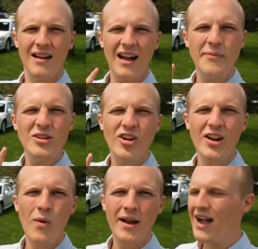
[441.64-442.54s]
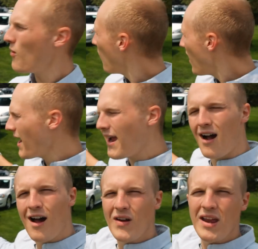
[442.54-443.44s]
I've been trying to work out why
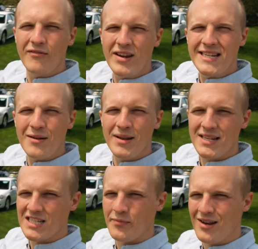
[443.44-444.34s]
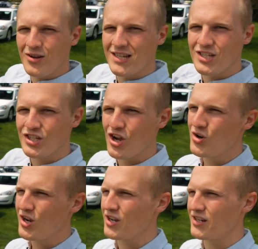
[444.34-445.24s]
R8 V10 Pluses have been looking so
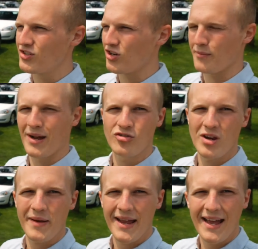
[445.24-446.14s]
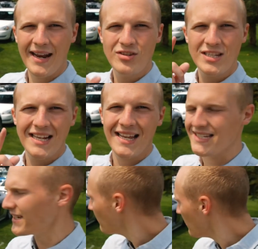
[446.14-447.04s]
good during my trip here, and I've just
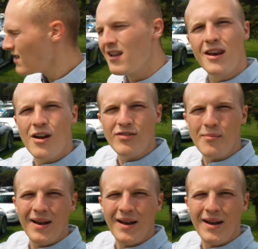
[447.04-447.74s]
clicked it. No front